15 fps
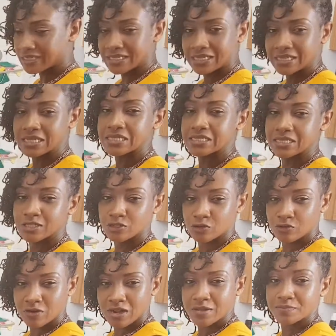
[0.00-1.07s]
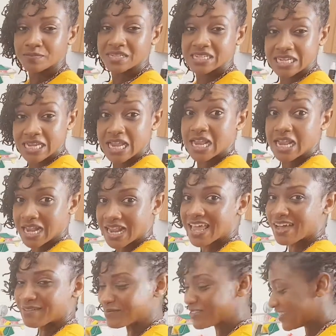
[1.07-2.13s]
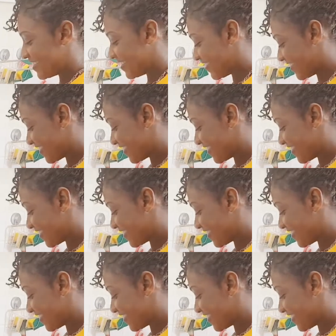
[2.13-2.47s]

This is crunchy, I'm sure.